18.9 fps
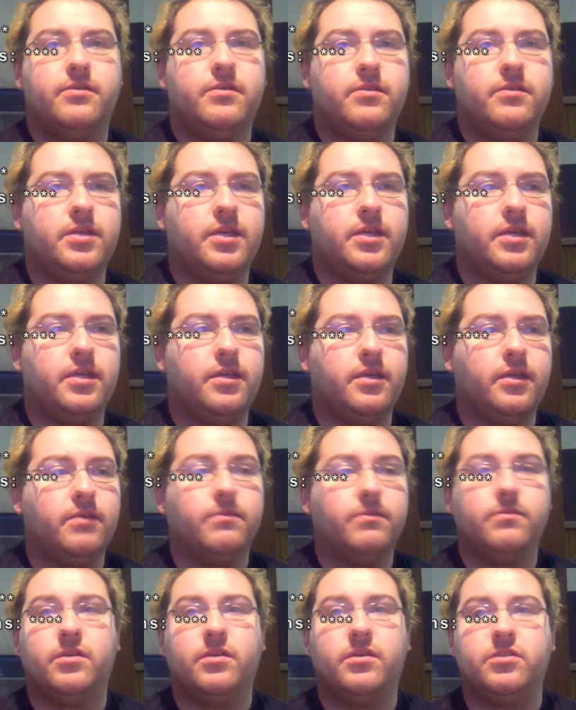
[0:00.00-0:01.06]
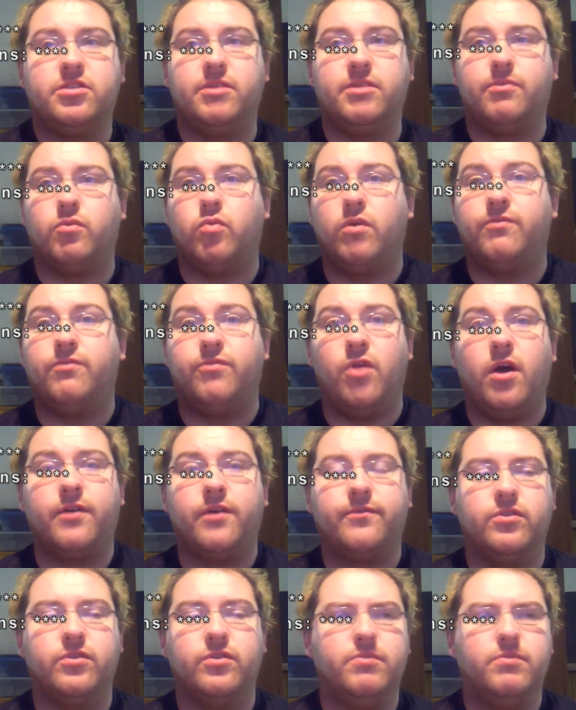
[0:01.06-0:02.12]
the Timberwolf log
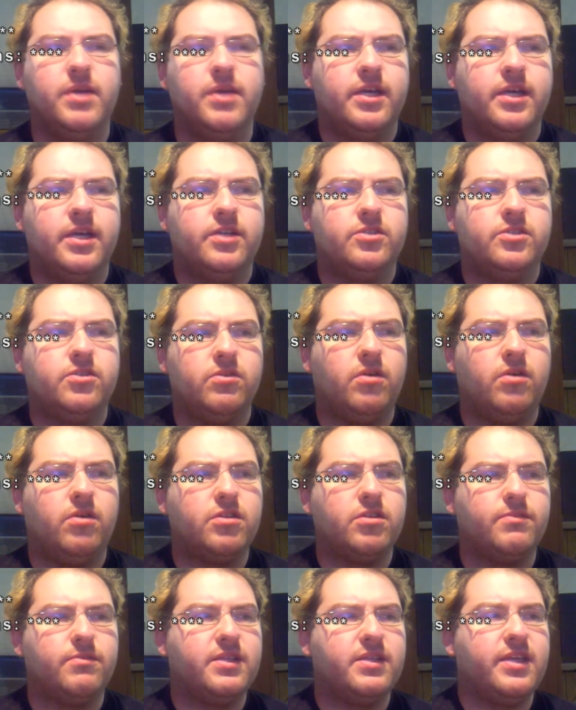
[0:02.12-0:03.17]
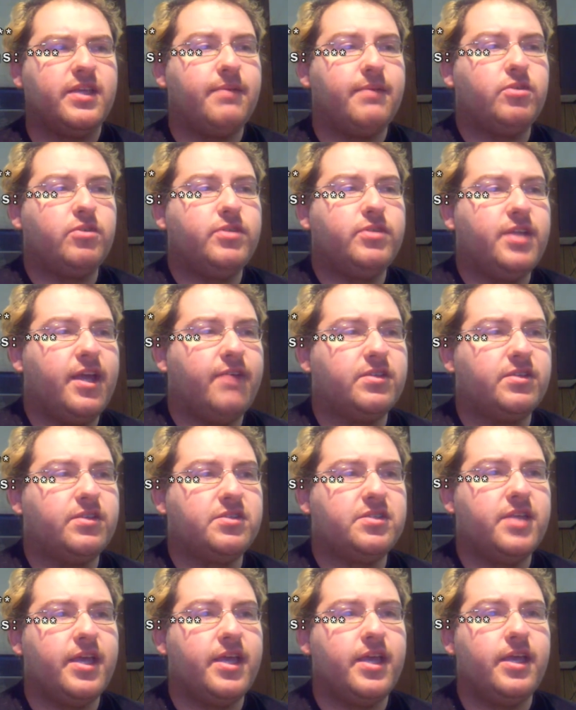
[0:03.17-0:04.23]
flume. So ultimately, I'm going to have to
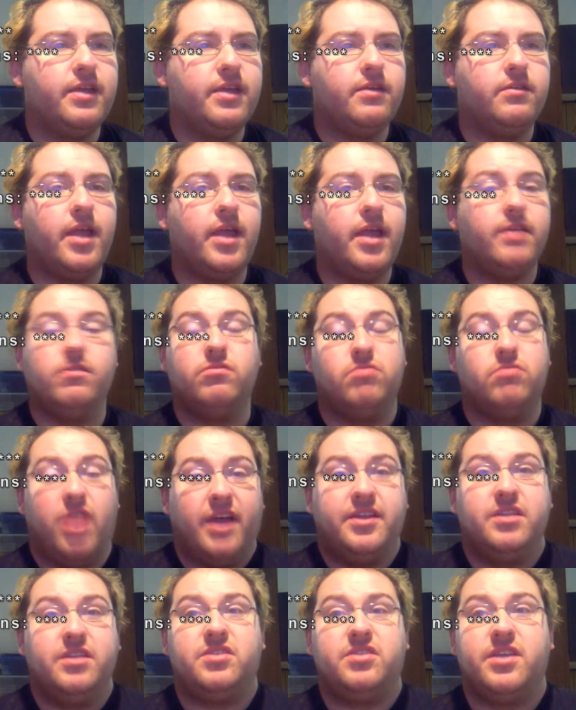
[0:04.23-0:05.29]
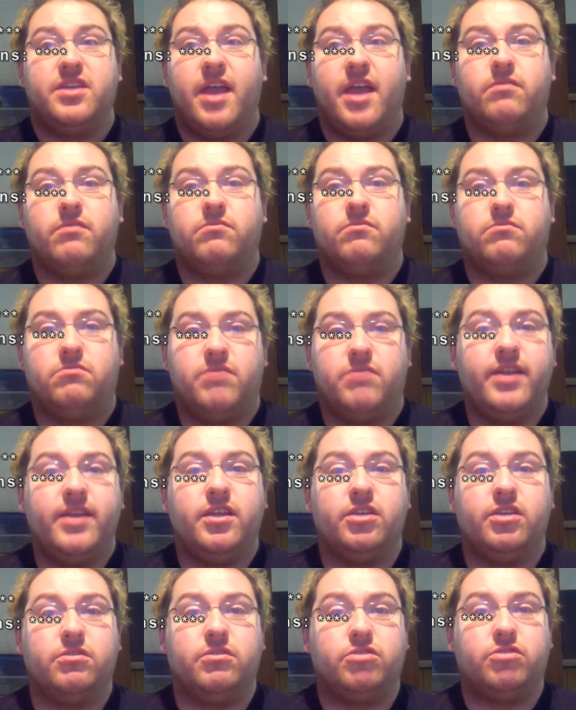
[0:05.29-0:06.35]
say, and I didn't see
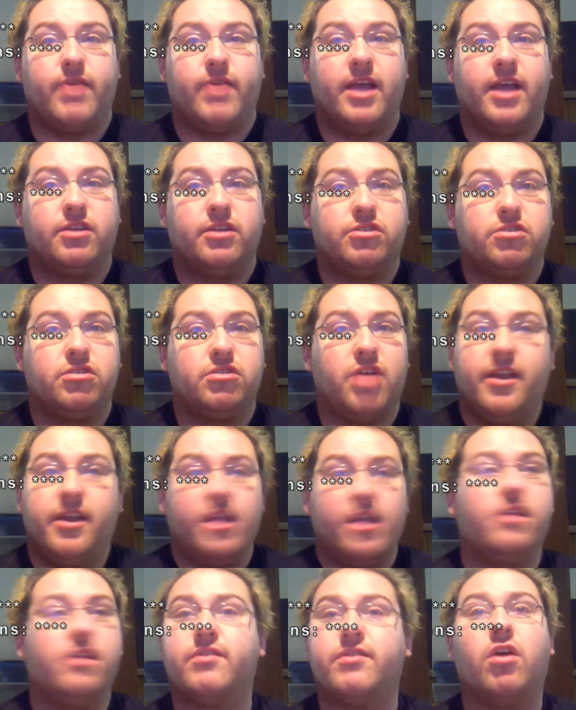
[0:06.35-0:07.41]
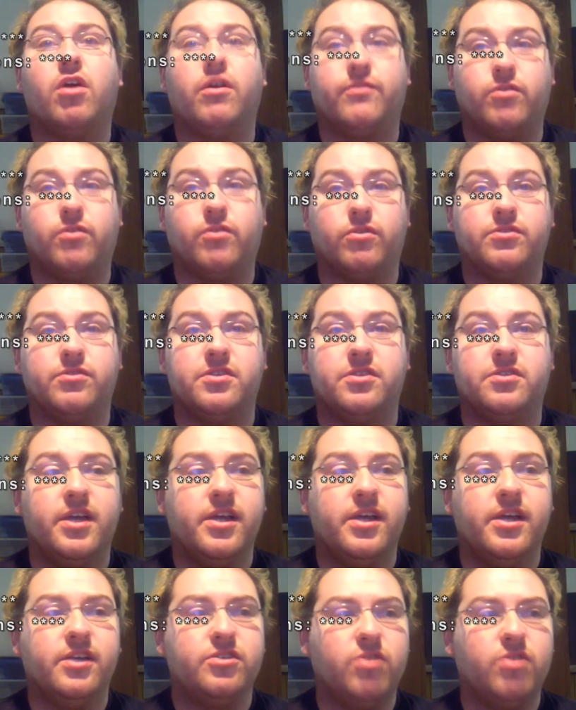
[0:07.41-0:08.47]
any trash on any of the golf courses.
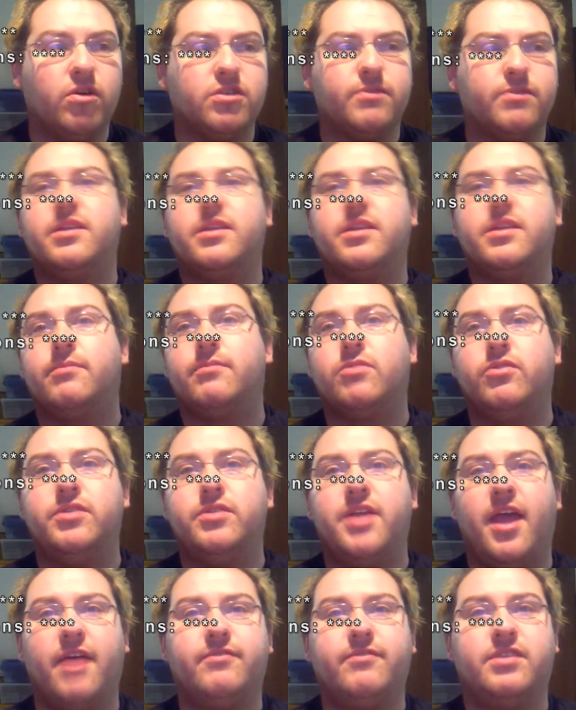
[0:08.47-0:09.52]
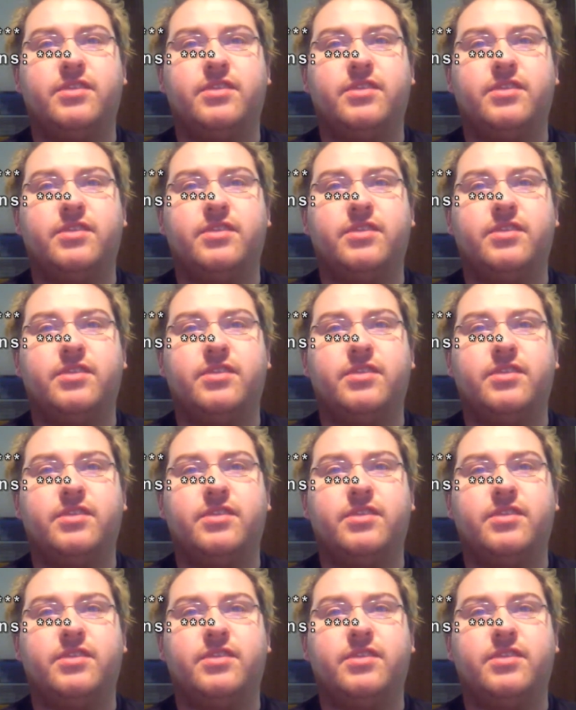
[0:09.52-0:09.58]
So ultimately, I'm going to have to